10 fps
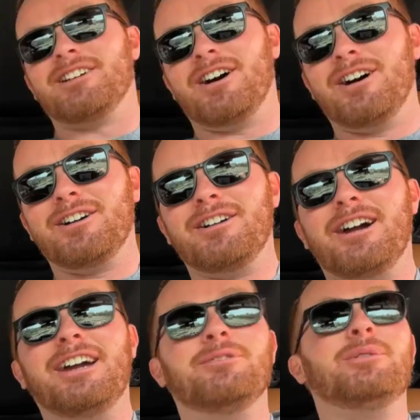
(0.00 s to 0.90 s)
All
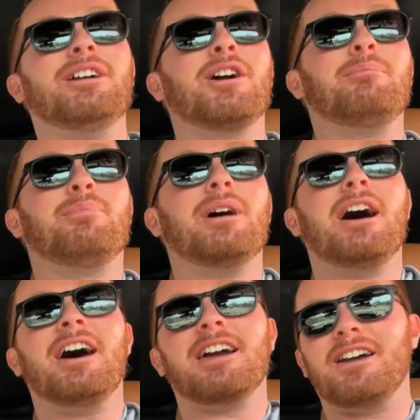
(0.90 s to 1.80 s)
right, we are back.